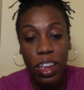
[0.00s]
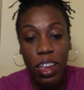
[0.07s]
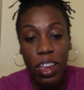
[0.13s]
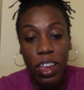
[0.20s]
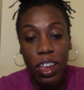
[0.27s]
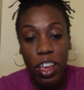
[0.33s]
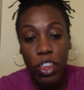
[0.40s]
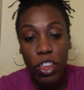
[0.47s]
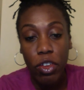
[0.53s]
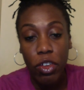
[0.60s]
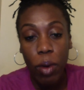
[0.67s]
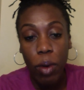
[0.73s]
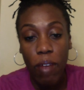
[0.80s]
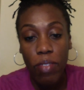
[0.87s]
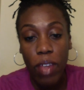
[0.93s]
you will
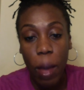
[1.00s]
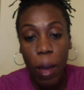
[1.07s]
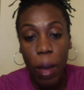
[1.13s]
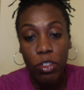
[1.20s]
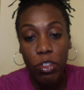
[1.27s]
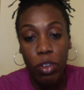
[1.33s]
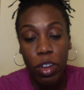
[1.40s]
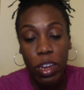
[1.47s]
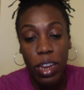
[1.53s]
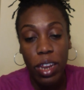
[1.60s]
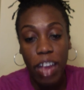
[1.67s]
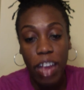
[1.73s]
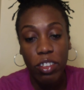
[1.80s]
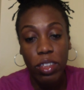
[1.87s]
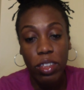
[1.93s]
have the opportunity to
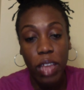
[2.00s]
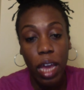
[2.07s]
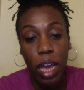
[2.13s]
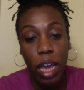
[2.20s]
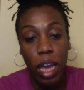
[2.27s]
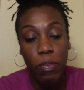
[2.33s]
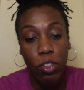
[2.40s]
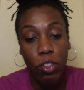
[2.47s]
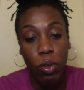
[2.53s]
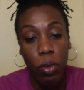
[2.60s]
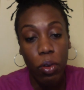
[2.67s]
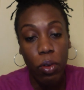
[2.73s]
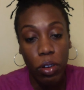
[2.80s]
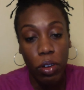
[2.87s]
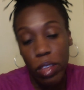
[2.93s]
actually sign up for the
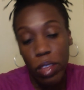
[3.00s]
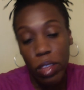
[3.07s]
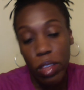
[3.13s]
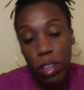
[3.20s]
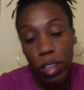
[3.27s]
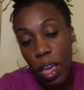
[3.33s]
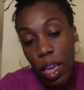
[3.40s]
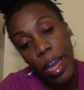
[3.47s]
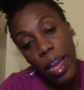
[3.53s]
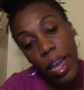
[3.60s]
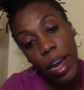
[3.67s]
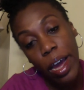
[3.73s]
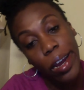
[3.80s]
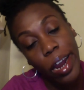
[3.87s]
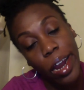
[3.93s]
course.
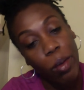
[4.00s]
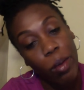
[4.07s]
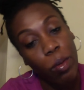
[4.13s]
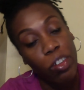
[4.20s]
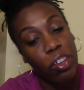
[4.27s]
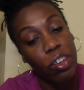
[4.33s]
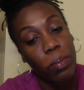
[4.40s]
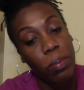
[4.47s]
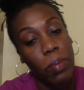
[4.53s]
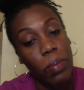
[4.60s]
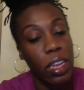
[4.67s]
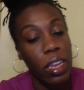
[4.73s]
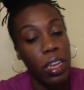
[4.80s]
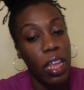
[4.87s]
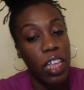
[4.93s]
And I don't want you to miss
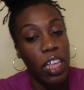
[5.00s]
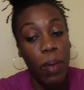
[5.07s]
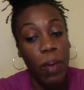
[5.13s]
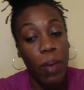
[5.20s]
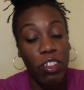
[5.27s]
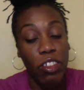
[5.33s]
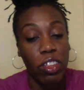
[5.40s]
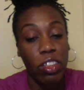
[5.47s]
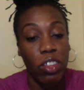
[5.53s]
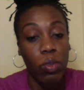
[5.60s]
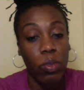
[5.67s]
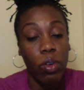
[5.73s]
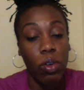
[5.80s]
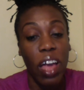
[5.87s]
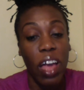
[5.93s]
it, especially since we
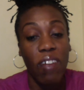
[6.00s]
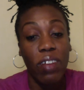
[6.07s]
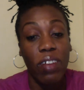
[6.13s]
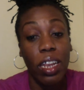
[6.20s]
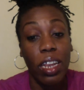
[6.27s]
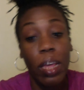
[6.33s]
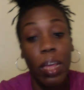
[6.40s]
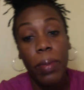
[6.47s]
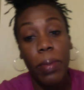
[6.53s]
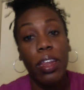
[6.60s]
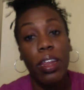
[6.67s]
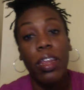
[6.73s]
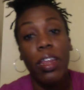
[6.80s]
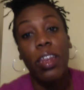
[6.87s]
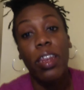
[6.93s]
only have a
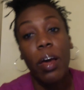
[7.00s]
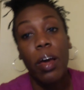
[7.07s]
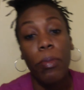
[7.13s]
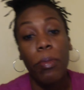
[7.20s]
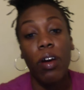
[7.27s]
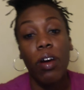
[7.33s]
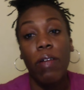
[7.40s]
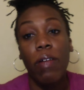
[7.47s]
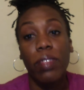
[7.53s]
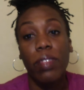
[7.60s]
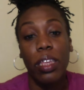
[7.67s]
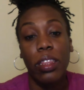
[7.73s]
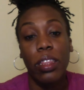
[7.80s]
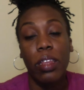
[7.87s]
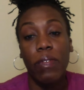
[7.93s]
limited number of
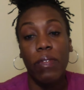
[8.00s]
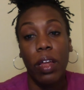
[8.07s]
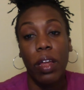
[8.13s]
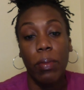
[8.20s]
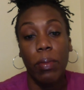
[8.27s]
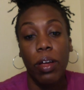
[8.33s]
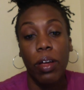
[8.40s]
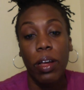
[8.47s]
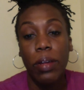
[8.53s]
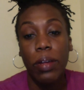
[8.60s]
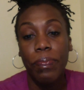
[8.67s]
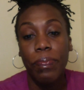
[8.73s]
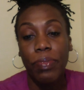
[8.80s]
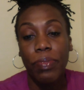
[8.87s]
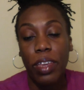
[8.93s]
seats available.
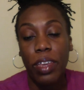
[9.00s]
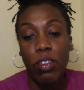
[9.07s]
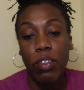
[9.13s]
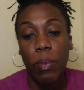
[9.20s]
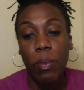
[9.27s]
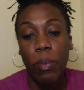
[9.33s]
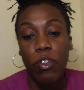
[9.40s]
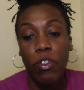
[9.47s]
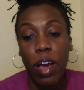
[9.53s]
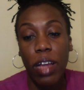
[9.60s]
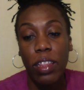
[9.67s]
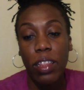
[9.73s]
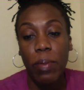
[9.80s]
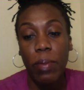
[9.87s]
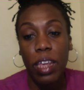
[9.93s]
I know some of you
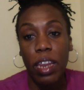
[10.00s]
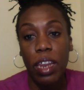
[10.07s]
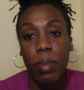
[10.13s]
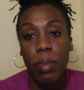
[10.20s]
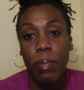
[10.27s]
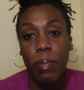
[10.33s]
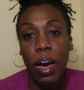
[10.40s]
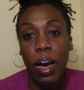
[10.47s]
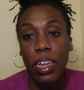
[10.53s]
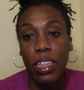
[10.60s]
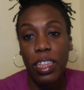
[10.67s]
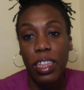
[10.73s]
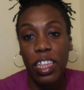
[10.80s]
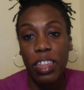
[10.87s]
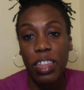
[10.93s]
guys have been hitting me behind
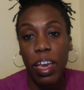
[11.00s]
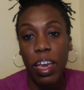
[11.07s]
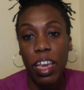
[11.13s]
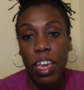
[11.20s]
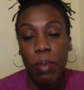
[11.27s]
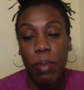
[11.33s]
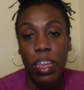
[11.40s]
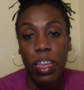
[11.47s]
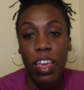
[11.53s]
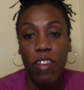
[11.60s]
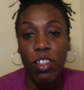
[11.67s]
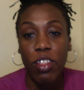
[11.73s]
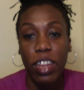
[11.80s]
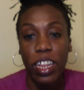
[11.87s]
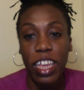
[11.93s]
the scenes begging me to give
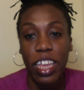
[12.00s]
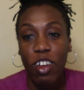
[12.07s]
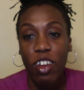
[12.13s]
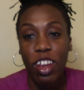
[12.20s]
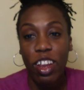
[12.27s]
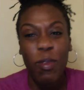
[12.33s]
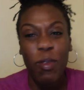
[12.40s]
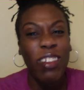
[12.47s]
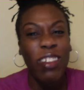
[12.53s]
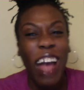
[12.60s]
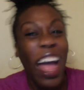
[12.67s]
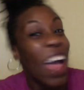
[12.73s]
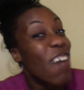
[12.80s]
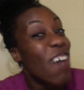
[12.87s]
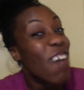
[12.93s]
you the link early, which
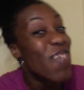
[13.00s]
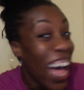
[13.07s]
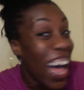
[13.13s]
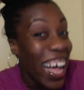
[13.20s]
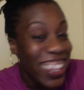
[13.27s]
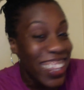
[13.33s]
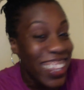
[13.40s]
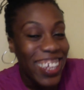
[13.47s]
I have not.